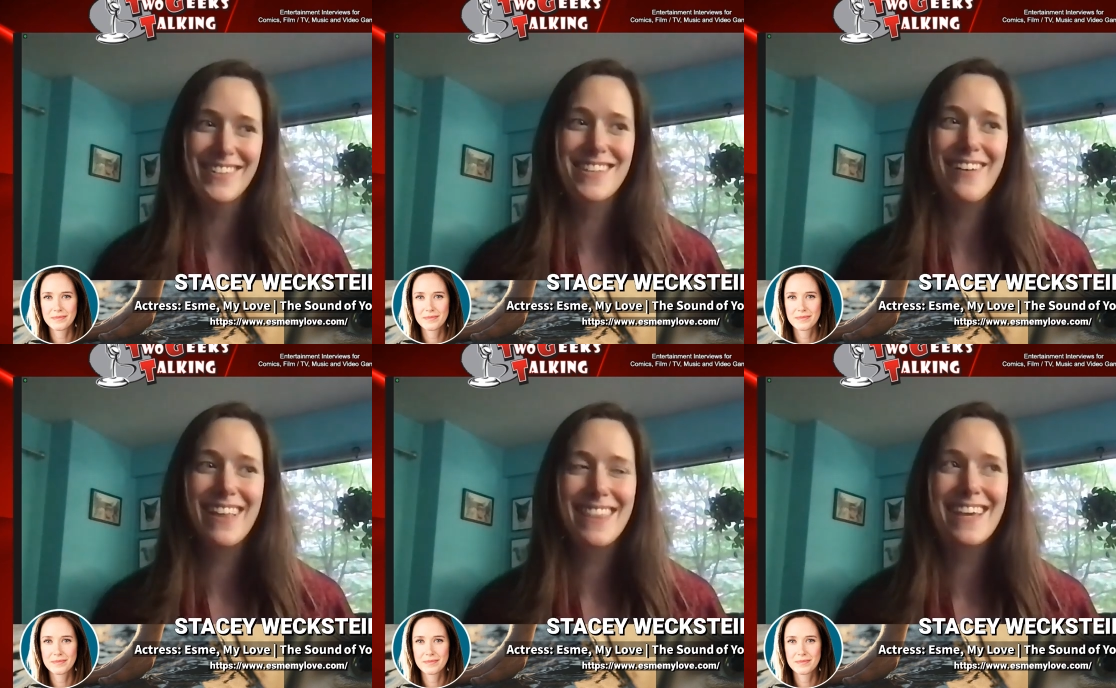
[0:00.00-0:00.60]
Speaker 1: So
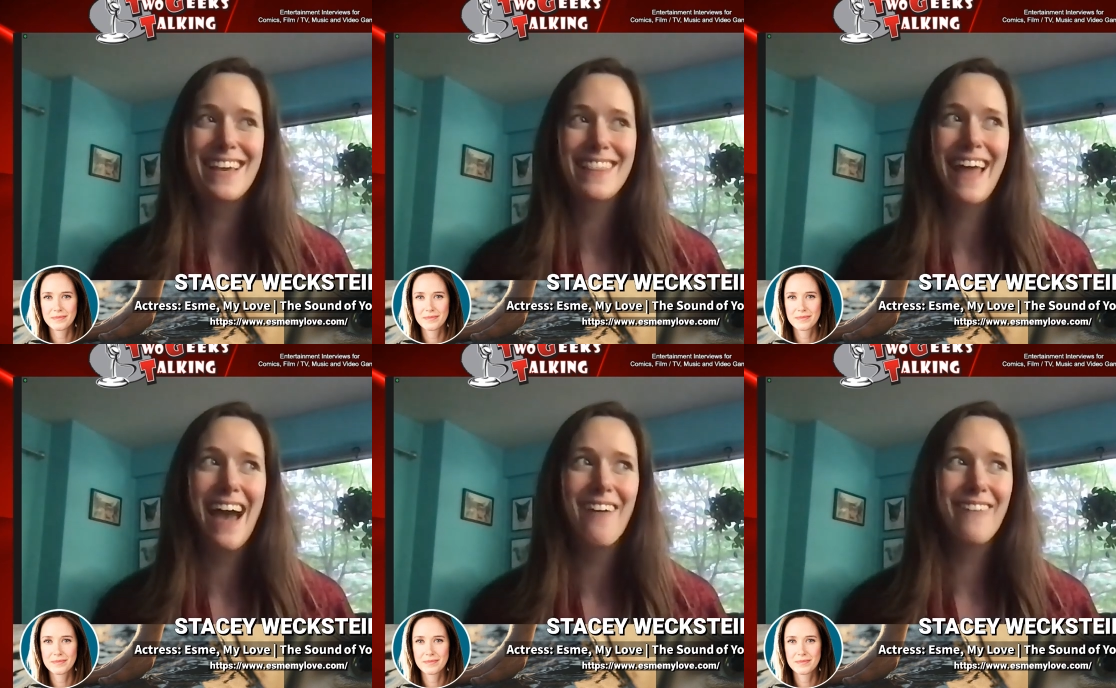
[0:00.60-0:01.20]
I think in
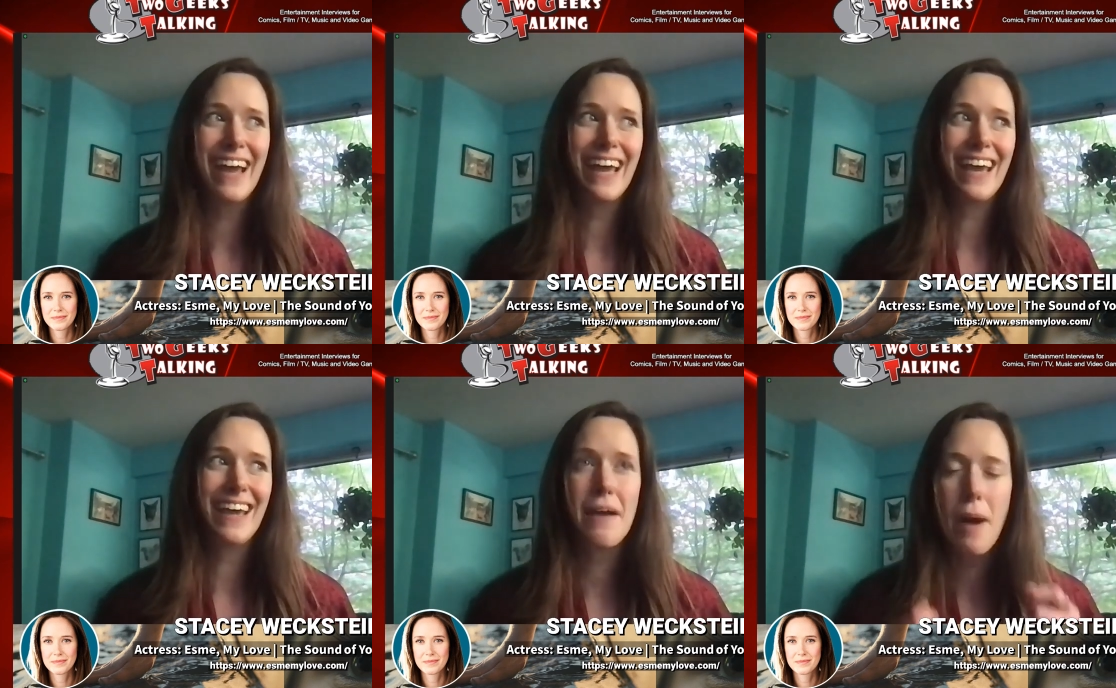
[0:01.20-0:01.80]
that
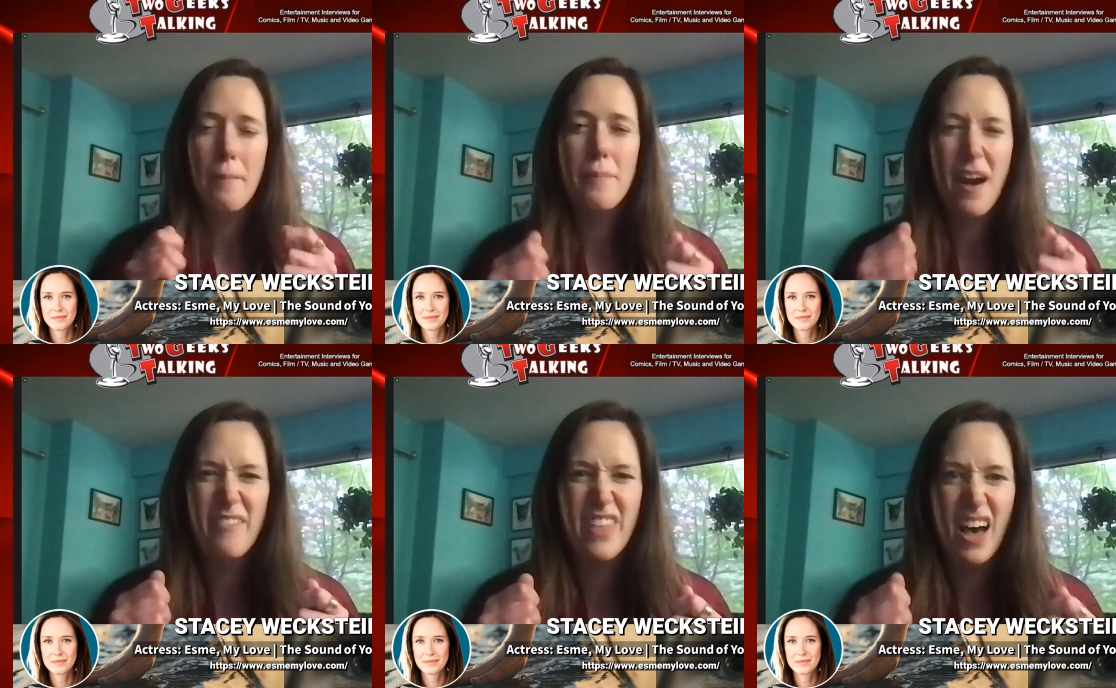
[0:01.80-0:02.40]
way, I'm
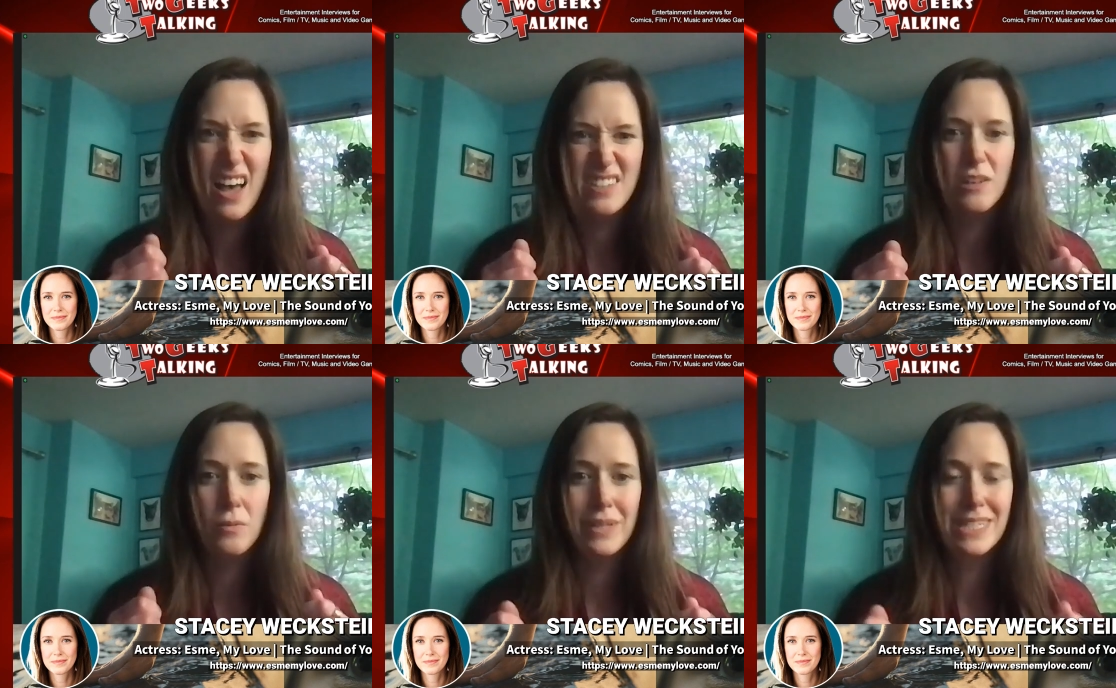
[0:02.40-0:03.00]
of the
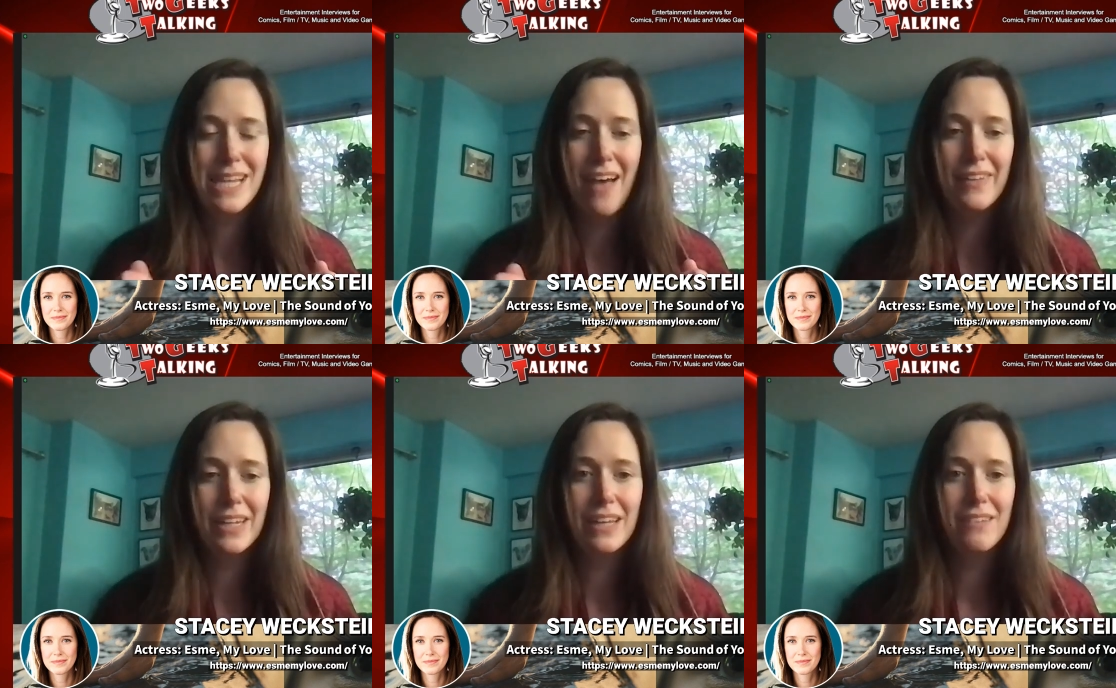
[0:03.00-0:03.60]
hustle
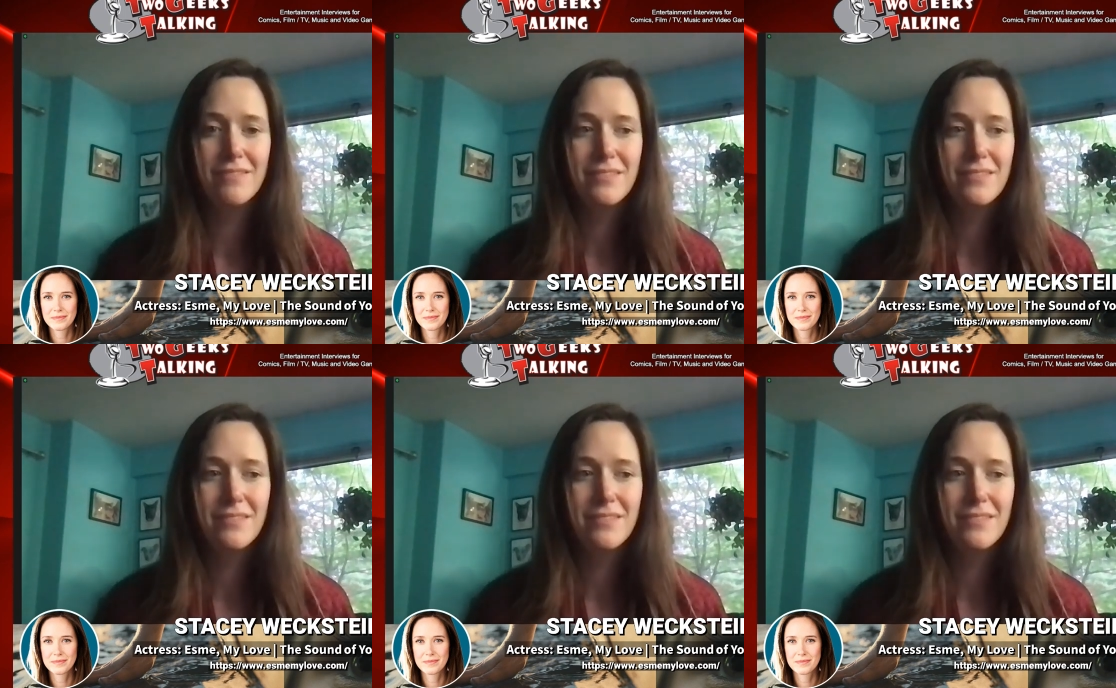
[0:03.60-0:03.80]
mentality